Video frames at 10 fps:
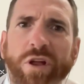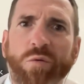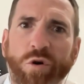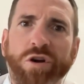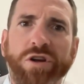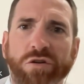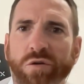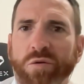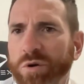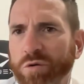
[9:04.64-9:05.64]
that work you
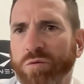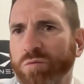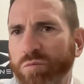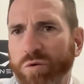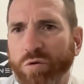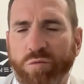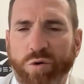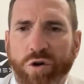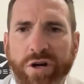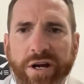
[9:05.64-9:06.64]
do, and we all we all
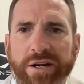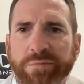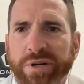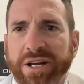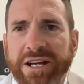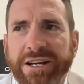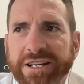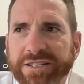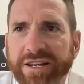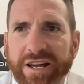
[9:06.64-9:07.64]
work hard, but
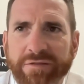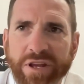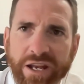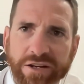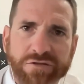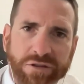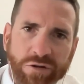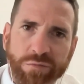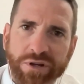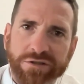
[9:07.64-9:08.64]
to have that extra
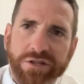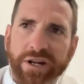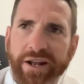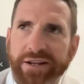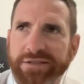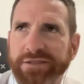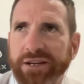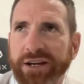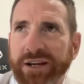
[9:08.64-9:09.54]
little bit of genetics,